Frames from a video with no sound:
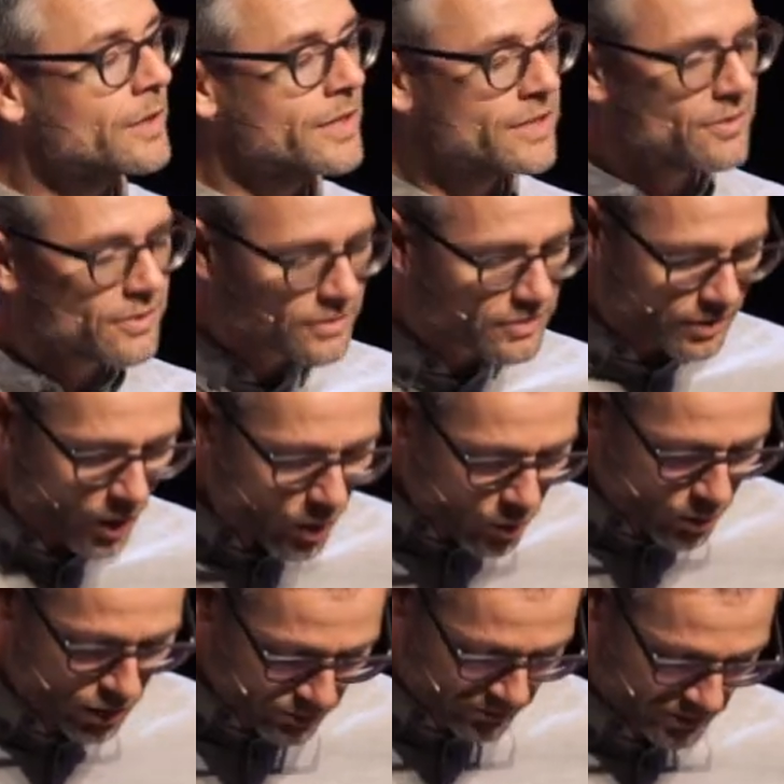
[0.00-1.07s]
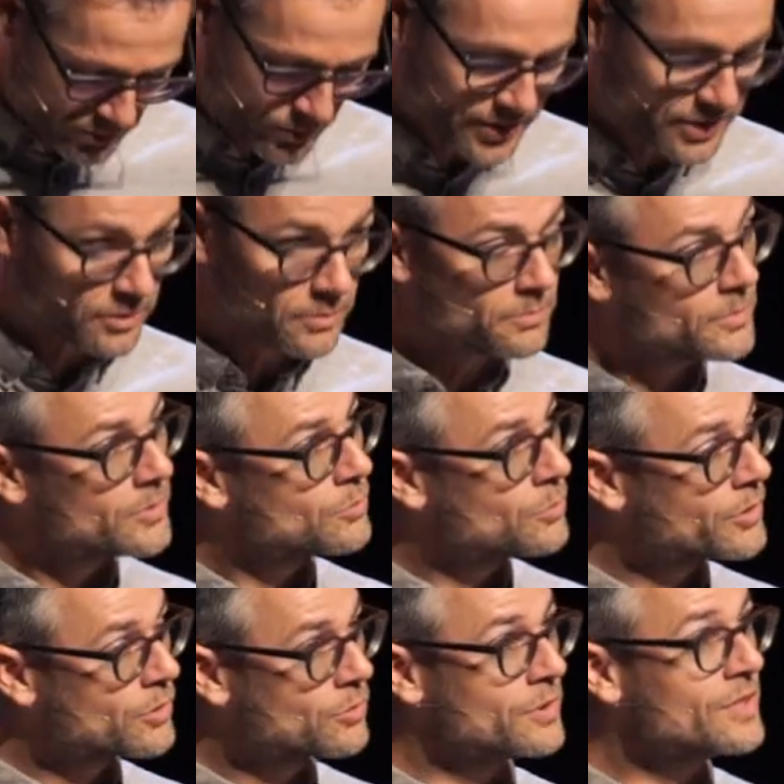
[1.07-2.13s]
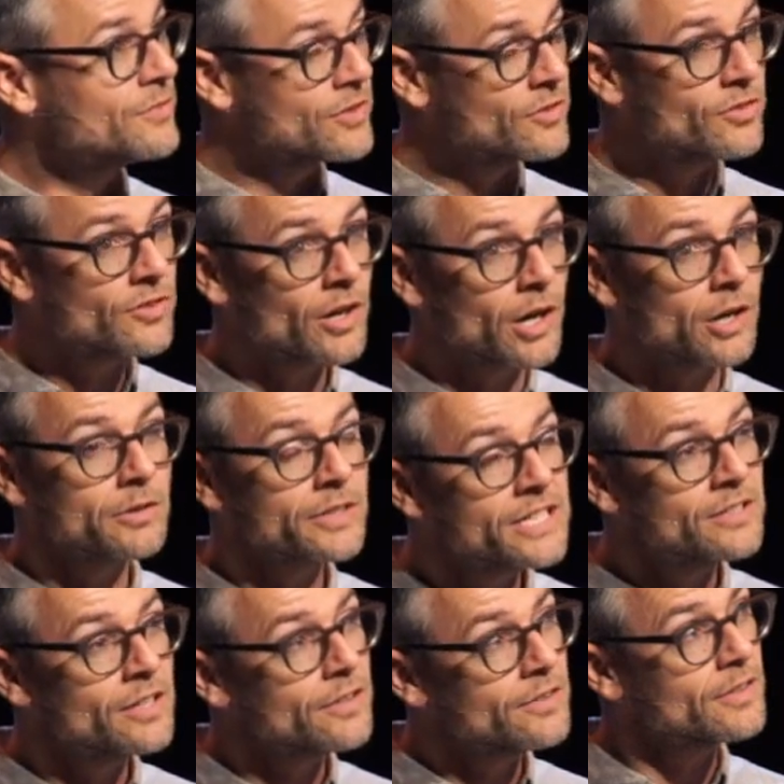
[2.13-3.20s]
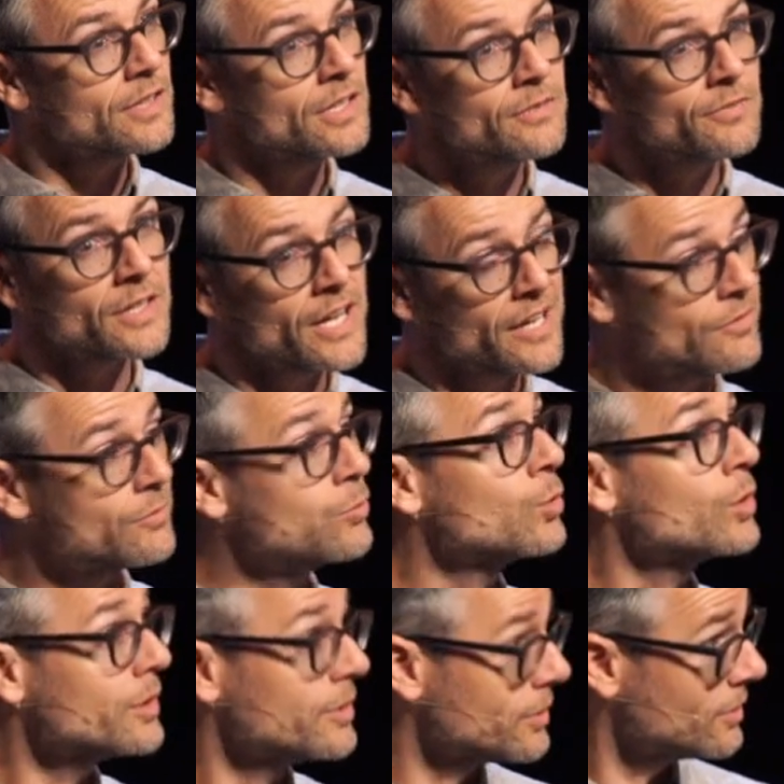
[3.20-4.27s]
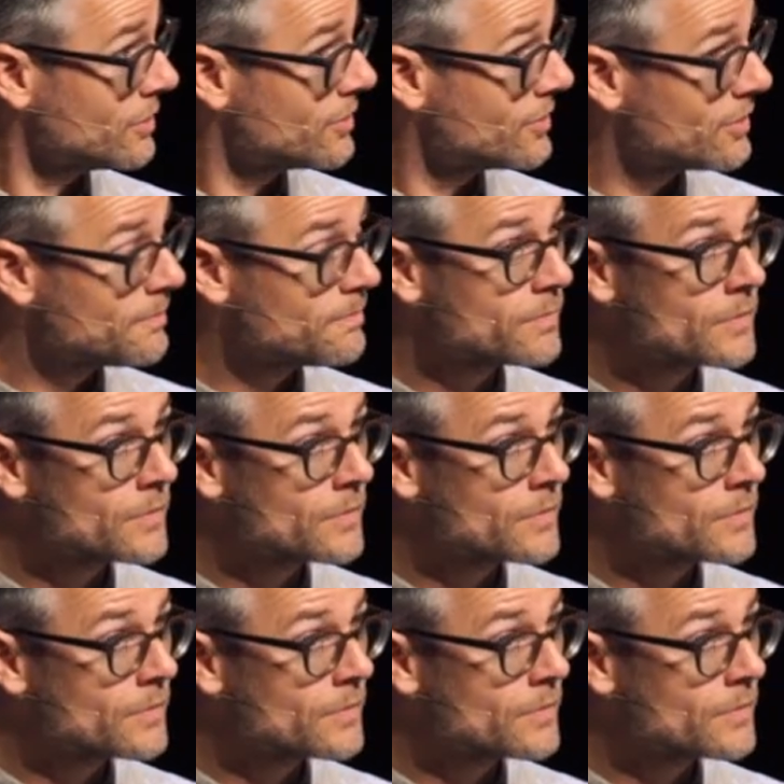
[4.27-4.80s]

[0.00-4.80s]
overwhelmed with grief and sorrow, he doesn't even have words.